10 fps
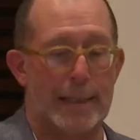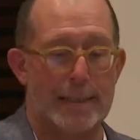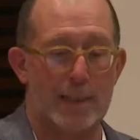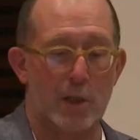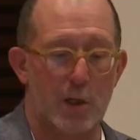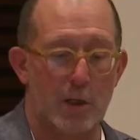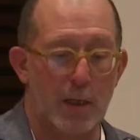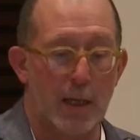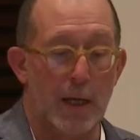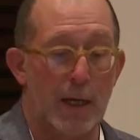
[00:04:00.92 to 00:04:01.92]
last year.
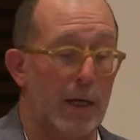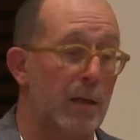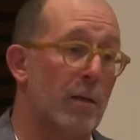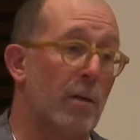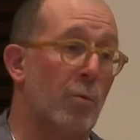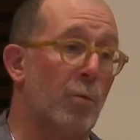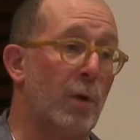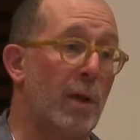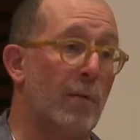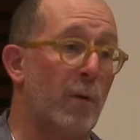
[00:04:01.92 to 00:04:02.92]
And
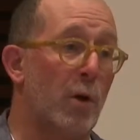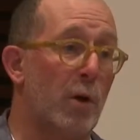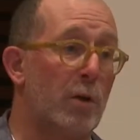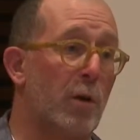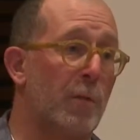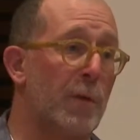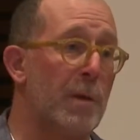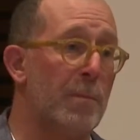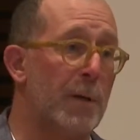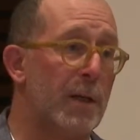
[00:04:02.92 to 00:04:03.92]
we have a lot of
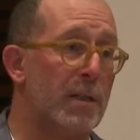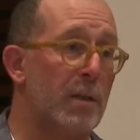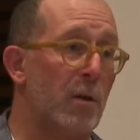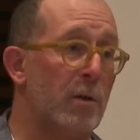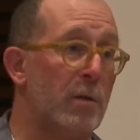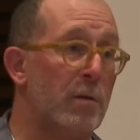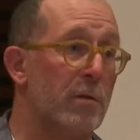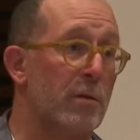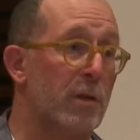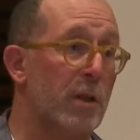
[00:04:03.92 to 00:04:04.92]
impacts on
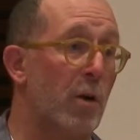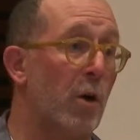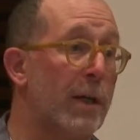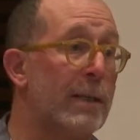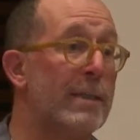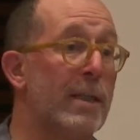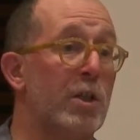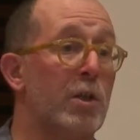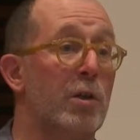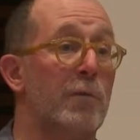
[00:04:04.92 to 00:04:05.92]
the
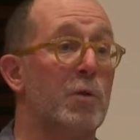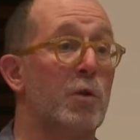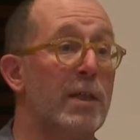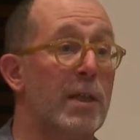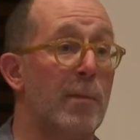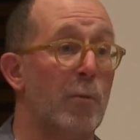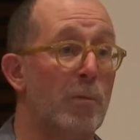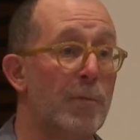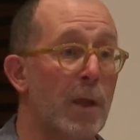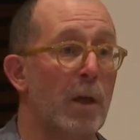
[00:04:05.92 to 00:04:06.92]
organization of the DMO.
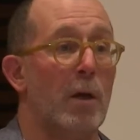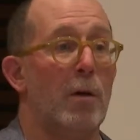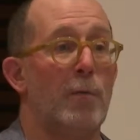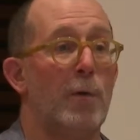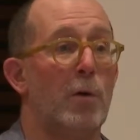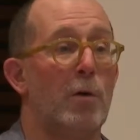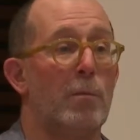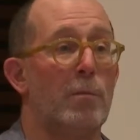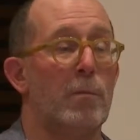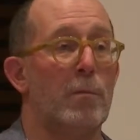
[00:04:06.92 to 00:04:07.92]
For
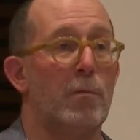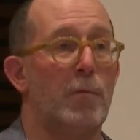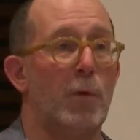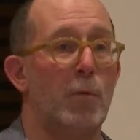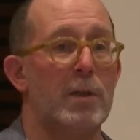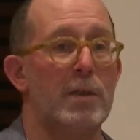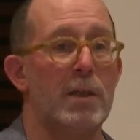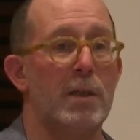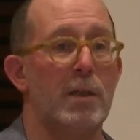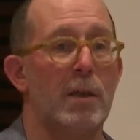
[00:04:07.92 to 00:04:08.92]
one
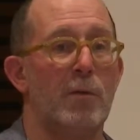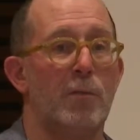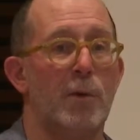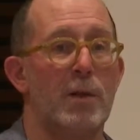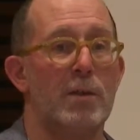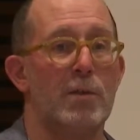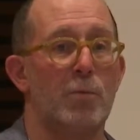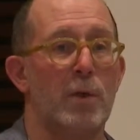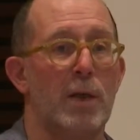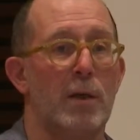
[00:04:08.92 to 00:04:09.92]
thing, in France
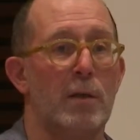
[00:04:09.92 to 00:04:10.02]
we